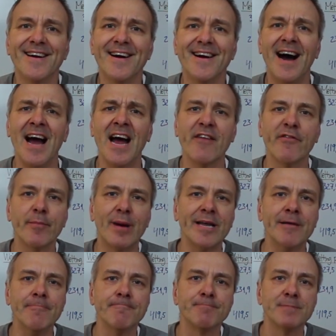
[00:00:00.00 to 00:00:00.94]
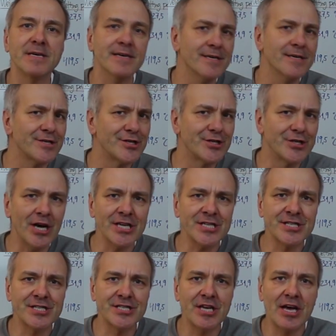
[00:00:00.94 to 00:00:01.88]
Hi everybody!
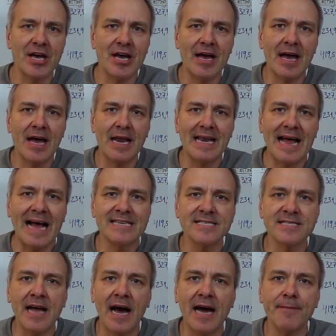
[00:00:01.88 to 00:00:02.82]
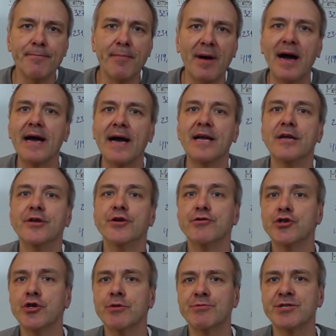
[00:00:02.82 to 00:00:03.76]
Just last night my
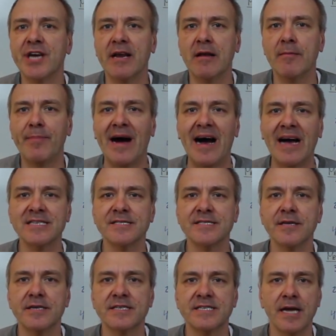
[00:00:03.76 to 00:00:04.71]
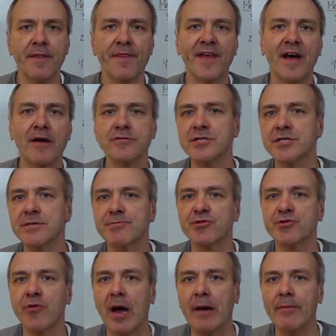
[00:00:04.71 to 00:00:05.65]
YouTube channel passed the 10,000
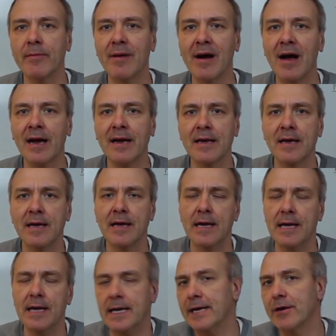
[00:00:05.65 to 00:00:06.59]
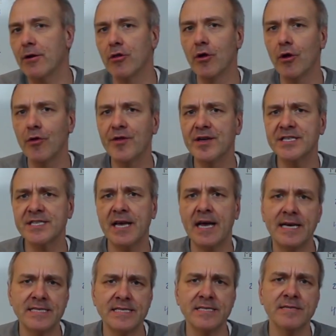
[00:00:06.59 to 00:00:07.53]
subscriber mark, and although this
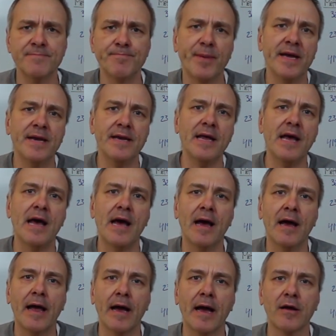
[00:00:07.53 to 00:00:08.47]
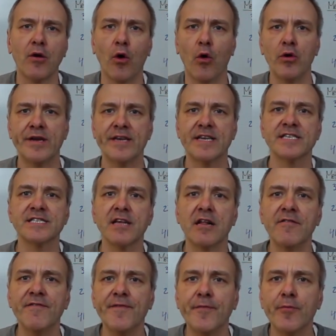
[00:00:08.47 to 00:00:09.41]
hasn't been a goal in
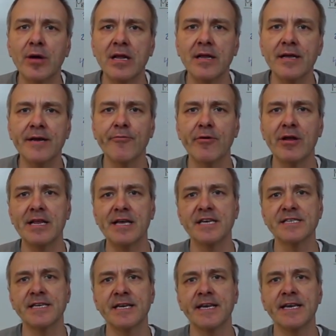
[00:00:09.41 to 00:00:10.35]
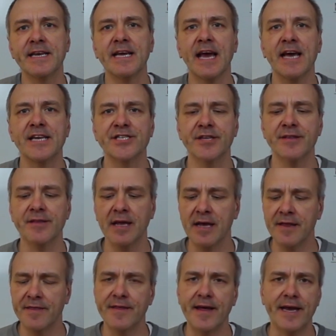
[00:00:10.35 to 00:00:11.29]
itself, well, it really is an indication
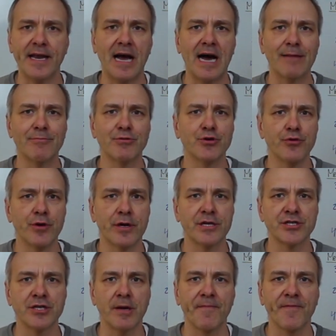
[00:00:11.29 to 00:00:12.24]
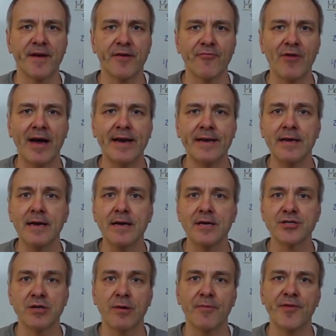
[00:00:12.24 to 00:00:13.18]
that I'm doing something right,
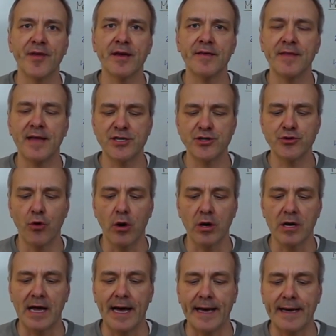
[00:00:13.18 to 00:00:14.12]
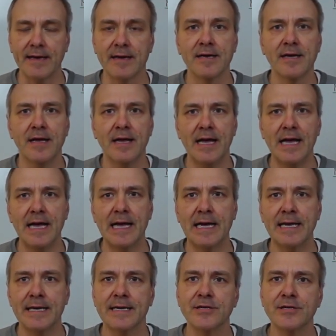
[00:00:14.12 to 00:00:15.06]
something that you all like.
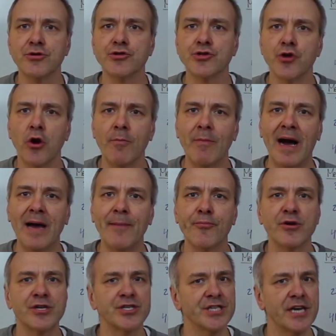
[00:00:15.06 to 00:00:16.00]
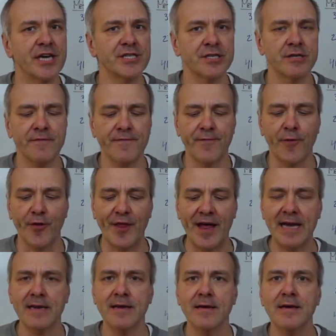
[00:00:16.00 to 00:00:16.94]
And to show my appreciation for
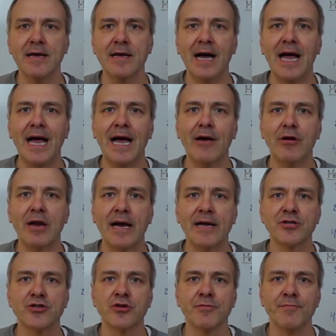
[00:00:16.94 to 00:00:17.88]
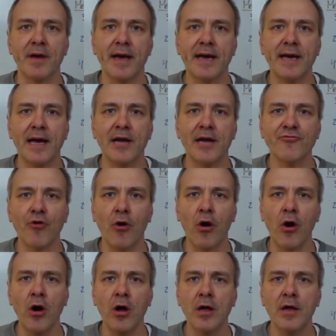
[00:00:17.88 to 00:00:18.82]
that, I'd like to make a
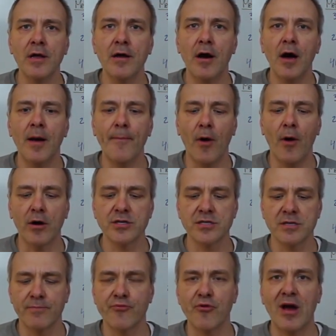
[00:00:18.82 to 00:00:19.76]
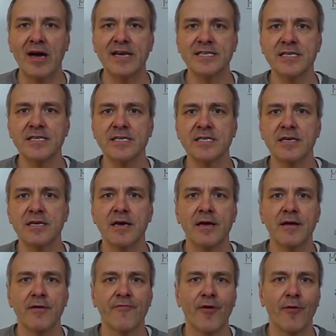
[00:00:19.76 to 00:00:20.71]
draw among some prizes
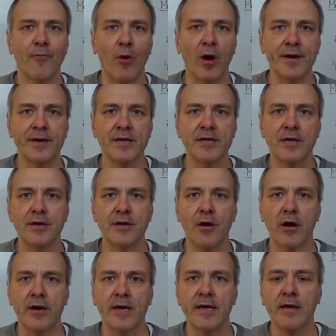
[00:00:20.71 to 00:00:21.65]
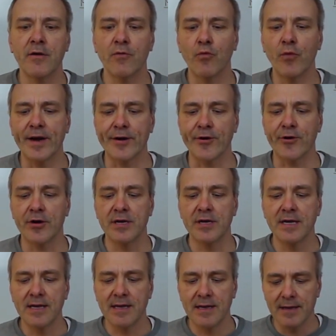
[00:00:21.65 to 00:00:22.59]
for one lucky winner.
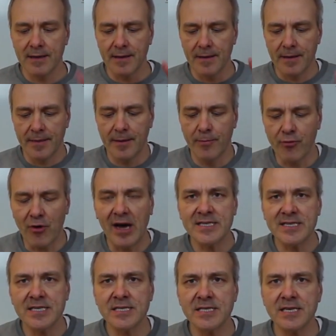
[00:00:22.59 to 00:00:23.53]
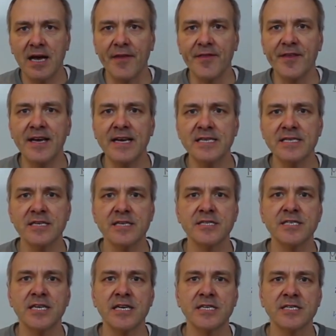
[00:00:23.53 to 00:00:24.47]
The prizes are these
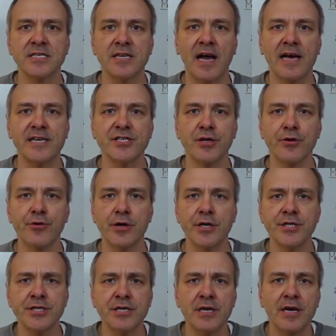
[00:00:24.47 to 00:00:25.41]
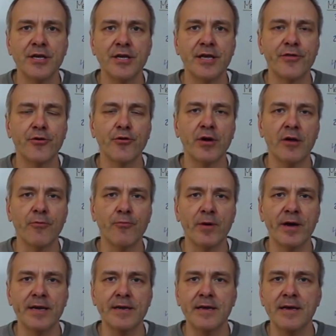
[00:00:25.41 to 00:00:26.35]
6 nice lures that you can
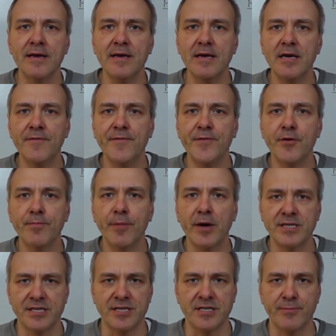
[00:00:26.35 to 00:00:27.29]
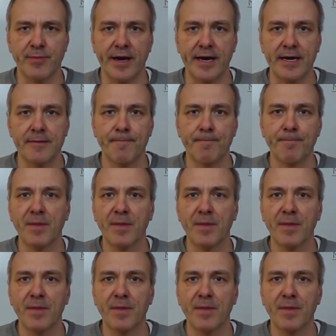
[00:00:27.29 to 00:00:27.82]
win if you participate.